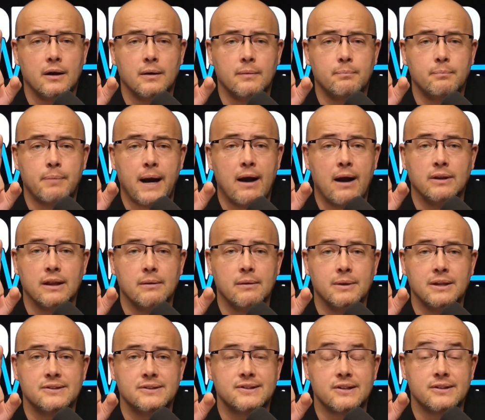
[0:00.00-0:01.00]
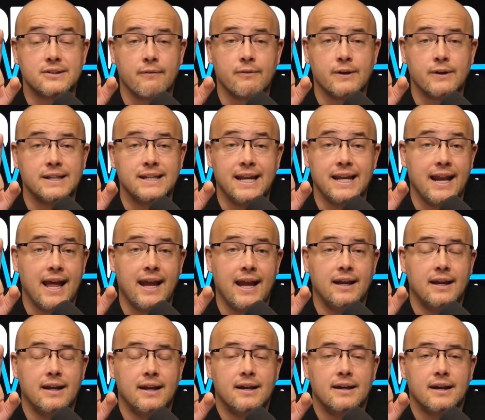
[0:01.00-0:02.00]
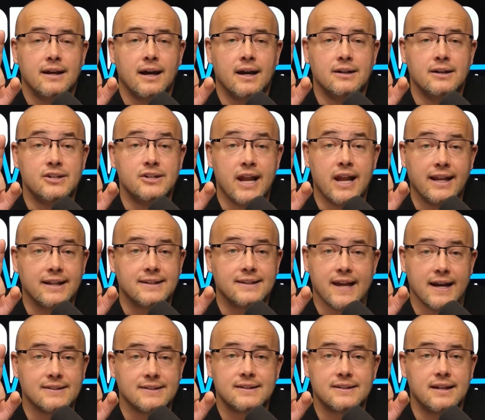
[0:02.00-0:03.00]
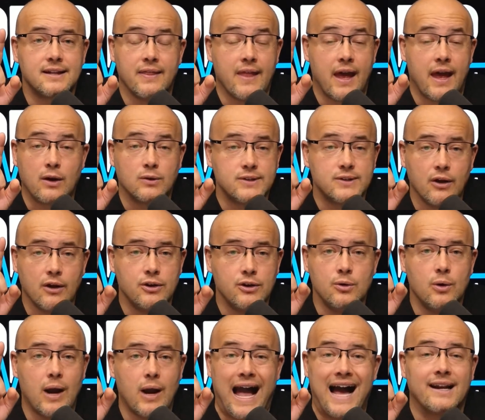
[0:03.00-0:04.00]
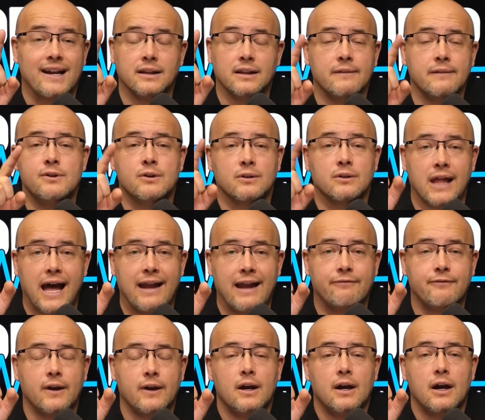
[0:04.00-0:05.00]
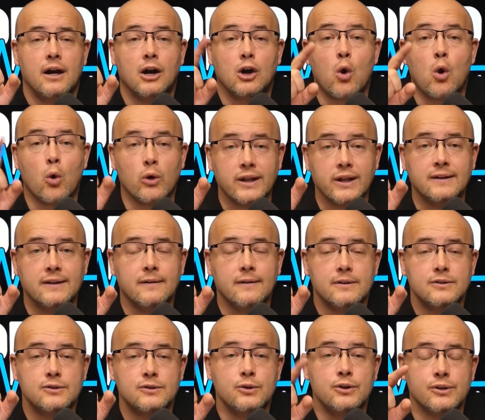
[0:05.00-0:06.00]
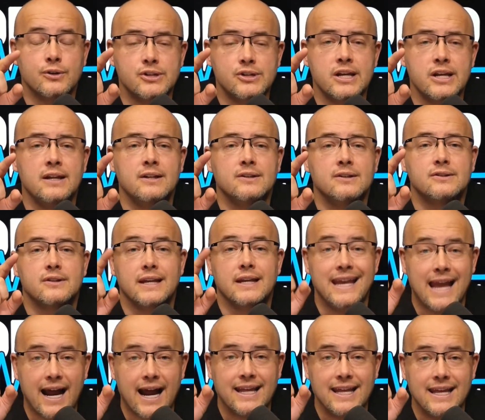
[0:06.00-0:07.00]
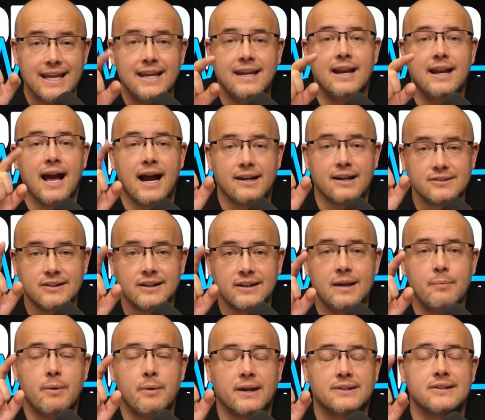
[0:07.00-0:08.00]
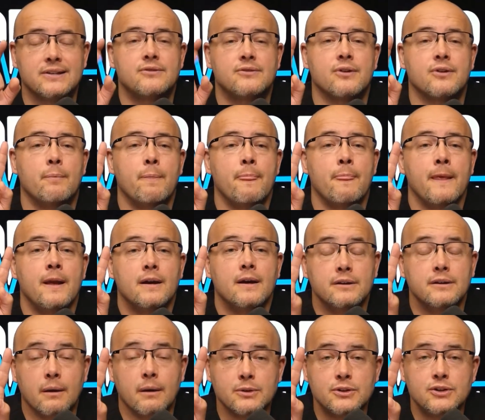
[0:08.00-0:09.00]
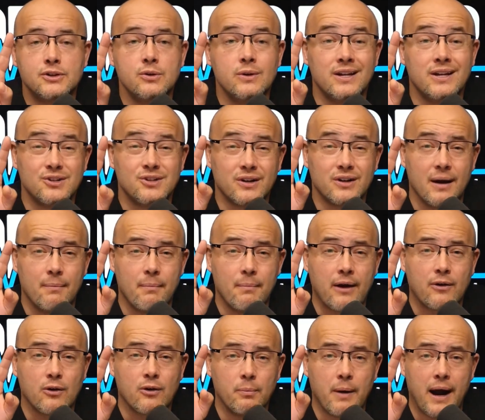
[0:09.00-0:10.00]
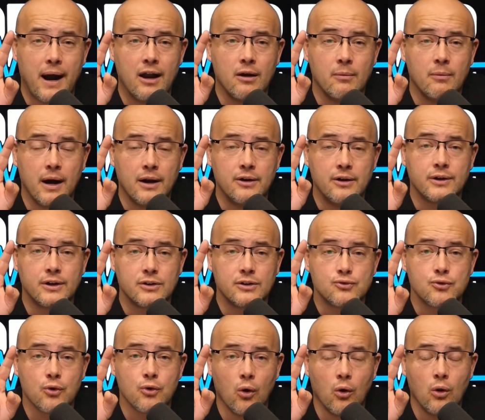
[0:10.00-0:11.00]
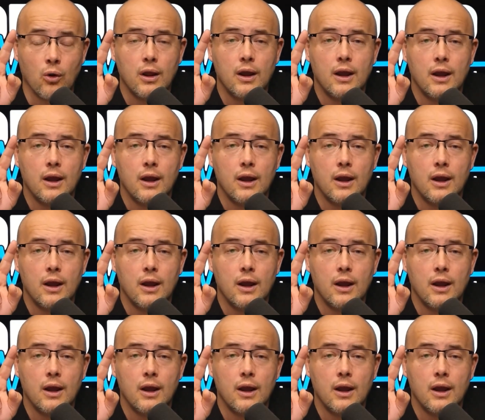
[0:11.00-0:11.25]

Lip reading: BioLimitless Discovering DNA genetic test, and that'll tell you how to live your life according to your genes, how to eat, how to sleep, etc. Number 2, get your gut microbiome under control.